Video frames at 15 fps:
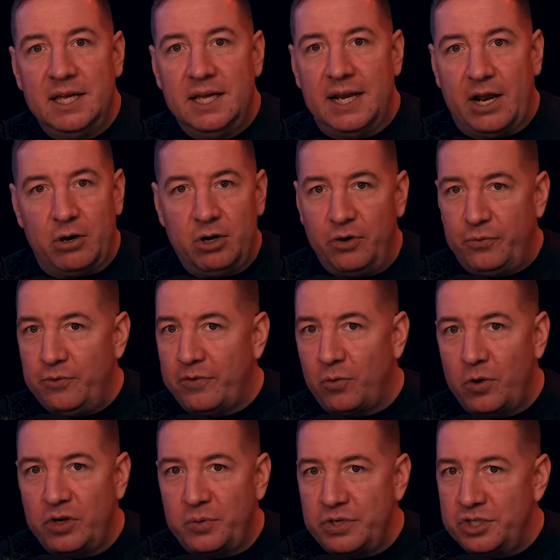And I don't know if you've ever
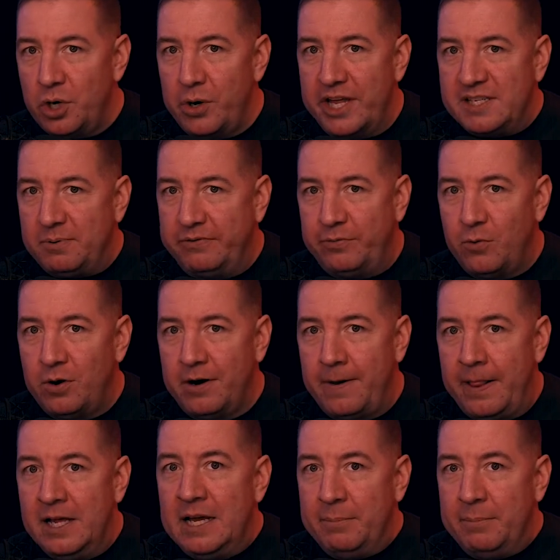worked with ShowNets before,